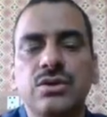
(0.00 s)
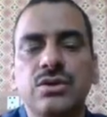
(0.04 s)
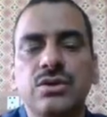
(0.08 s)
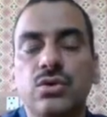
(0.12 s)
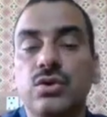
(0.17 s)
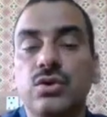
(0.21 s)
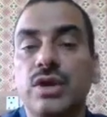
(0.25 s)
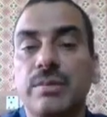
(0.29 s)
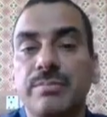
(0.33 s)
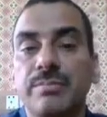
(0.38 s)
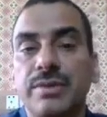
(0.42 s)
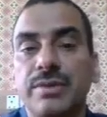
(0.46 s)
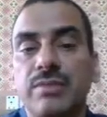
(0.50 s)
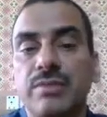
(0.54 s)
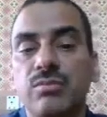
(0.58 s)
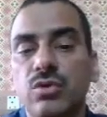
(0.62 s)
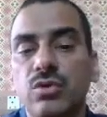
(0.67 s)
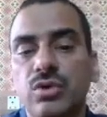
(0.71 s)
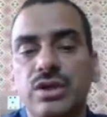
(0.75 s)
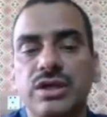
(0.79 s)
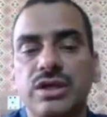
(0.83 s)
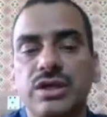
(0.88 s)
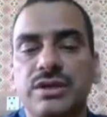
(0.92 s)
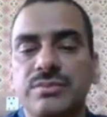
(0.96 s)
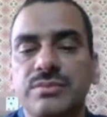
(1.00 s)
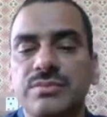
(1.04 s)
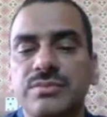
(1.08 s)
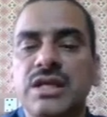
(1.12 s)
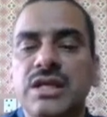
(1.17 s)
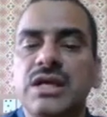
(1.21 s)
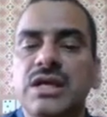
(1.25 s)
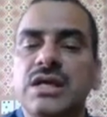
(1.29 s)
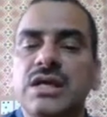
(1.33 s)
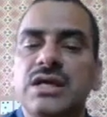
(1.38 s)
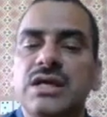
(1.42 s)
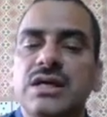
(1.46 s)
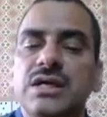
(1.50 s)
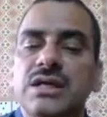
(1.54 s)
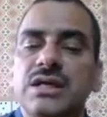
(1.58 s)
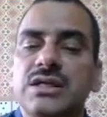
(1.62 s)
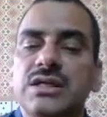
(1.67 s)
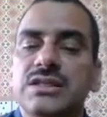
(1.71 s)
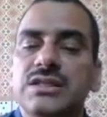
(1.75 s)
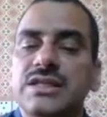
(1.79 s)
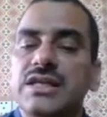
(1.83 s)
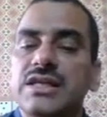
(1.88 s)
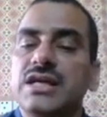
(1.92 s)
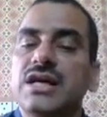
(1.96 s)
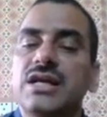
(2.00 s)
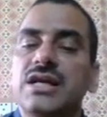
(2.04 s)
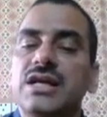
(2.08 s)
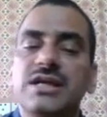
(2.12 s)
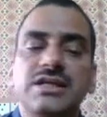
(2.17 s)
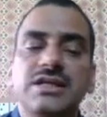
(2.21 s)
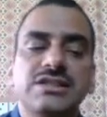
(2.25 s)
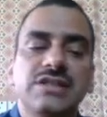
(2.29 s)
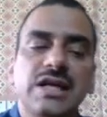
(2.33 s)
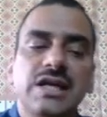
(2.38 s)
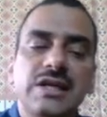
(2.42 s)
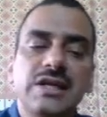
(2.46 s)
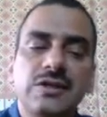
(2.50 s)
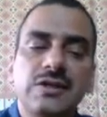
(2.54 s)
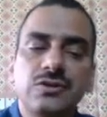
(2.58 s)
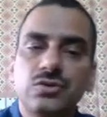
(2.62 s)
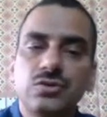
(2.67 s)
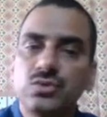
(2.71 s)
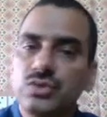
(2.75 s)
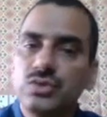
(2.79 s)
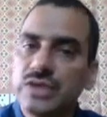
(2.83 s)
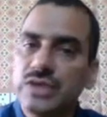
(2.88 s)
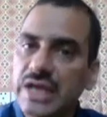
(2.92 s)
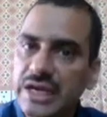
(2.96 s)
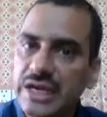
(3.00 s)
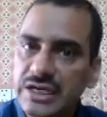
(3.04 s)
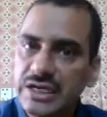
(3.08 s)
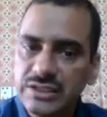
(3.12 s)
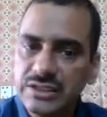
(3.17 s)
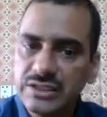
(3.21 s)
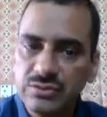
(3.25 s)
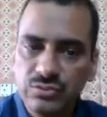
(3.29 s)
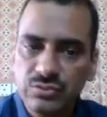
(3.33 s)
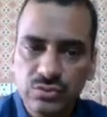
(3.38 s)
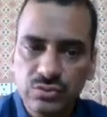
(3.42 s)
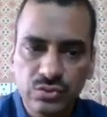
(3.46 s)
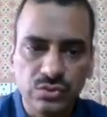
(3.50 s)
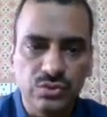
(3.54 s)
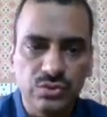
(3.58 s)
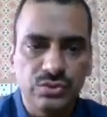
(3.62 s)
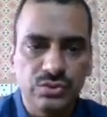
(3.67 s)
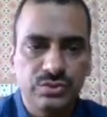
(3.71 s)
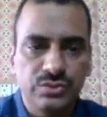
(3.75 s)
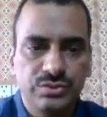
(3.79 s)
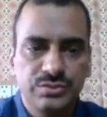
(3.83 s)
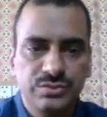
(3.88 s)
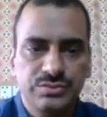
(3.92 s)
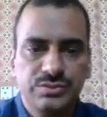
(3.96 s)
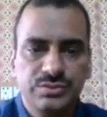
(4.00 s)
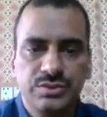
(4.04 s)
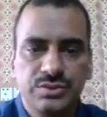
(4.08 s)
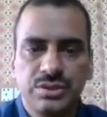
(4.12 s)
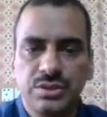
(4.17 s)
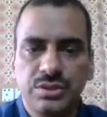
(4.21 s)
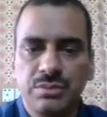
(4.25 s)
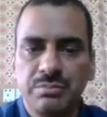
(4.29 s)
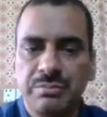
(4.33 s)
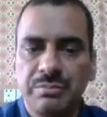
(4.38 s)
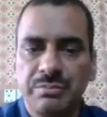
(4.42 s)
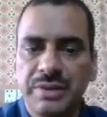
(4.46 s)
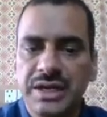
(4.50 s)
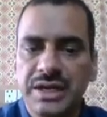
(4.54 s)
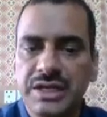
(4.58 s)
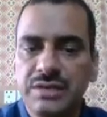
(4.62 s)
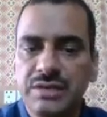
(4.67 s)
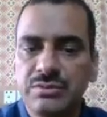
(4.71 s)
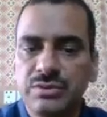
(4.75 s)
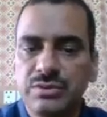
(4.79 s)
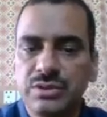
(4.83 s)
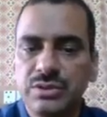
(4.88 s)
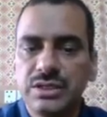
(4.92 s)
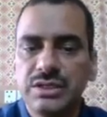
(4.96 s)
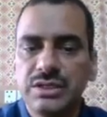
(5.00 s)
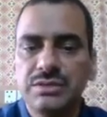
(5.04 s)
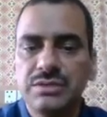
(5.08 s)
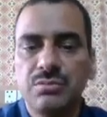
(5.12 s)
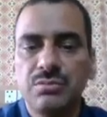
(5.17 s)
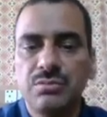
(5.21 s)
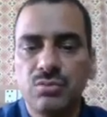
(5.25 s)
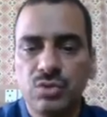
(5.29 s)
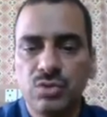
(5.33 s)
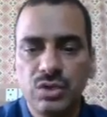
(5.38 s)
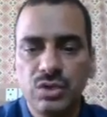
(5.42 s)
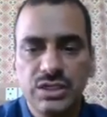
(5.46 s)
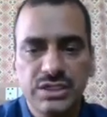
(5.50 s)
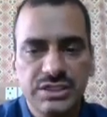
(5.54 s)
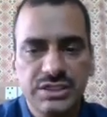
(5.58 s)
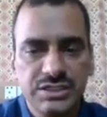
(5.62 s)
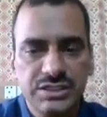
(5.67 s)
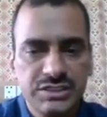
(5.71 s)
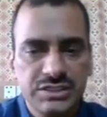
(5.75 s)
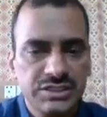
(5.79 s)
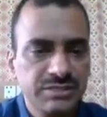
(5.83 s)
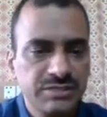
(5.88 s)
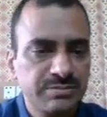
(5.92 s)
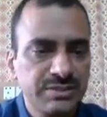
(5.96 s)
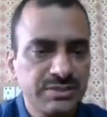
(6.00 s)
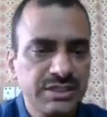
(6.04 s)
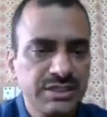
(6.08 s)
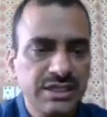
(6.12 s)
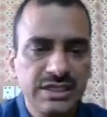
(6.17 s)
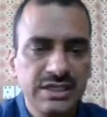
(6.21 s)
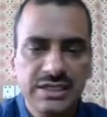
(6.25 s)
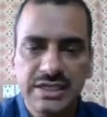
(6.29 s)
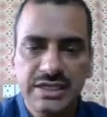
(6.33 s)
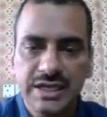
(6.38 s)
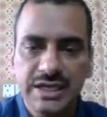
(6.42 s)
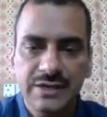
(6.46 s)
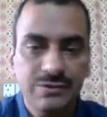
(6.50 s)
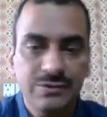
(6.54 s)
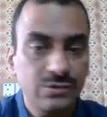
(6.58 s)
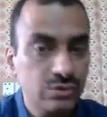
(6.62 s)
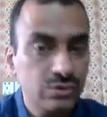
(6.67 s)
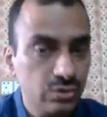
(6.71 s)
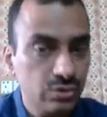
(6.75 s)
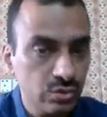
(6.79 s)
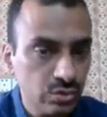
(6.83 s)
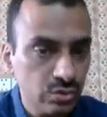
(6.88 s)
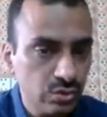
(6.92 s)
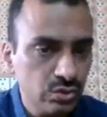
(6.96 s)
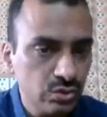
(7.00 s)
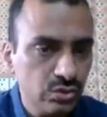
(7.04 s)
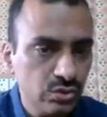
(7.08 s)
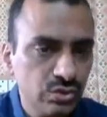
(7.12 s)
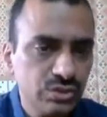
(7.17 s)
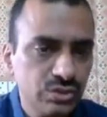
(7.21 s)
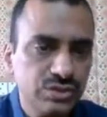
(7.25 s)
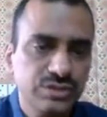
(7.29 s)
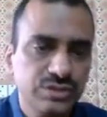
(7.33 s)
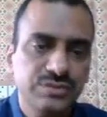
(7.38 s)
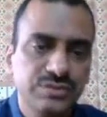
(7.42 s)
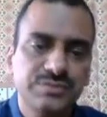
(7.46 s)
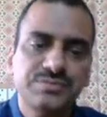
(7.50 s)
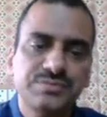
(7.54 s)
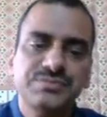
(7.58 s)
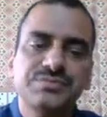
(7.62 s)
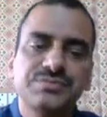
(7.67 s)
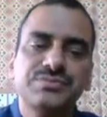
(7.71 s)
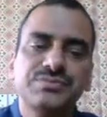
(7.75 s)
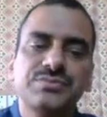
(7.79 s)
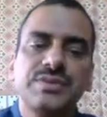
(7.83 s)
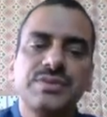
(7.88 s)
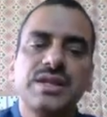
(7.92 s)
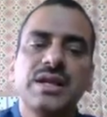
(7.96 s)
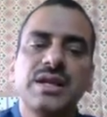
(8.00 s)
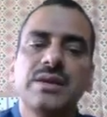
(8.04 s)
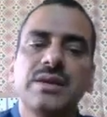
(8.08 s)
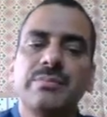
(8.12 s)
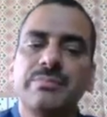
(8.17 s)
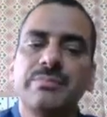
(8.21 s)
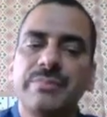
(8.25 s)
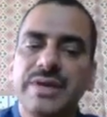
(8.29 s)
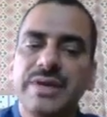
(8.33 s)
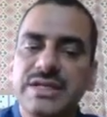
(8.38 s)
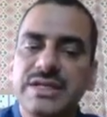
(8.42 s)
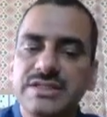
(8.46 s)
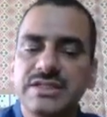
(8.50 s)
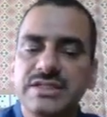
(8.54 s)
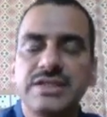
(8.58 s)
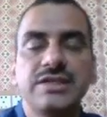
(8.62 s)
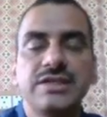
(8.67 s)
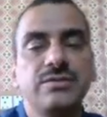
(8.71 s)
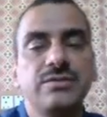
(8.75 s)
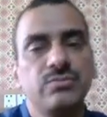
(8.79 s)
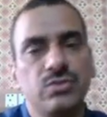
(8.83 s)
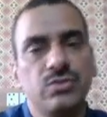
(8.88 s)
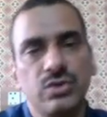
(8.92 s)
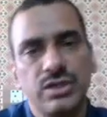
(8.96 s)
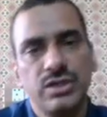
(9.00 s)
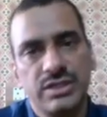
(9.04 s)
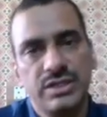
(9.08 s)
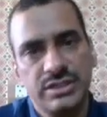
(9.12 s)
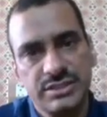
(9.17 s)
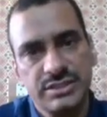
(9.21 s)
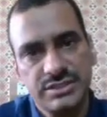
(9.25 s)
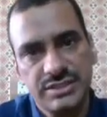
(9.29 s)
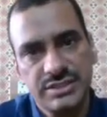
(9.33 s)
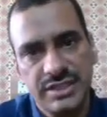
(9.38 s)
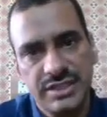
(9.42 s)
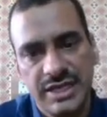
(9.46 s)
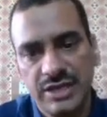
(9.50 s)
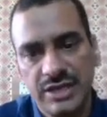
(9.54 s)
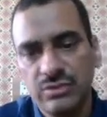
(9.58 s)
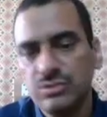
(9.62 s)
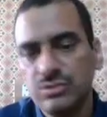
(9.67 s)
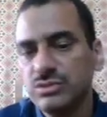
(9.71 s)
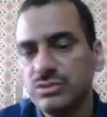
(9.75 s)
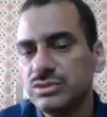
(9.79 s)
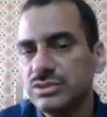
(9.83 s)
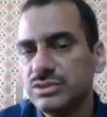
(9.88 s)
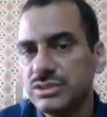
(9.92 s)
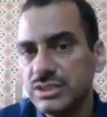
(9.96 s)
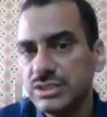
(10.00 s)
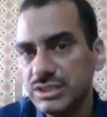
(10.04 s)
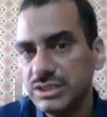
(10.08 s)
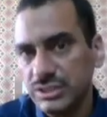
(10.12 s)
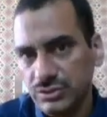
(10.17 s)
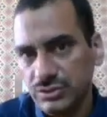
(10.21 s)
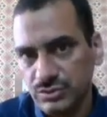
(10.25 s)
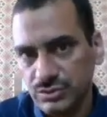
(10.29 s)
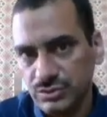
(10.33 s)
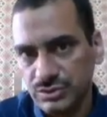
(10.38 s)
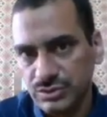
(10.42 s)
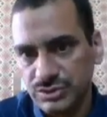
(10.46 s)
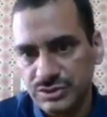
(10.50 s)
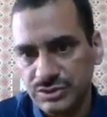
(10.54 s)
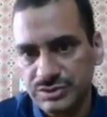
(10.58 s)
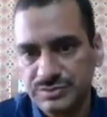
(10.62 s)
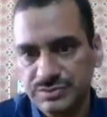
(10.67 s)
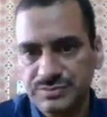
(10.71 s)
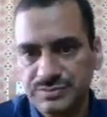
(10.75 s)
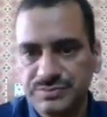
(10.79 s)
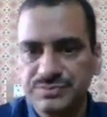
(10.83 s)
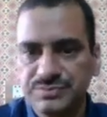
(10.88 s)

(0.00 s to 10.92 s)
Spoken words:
on upper border. They are designed to grind the food. Mandibular molars typically have 2 roots. Maxillary molars have 3 roots.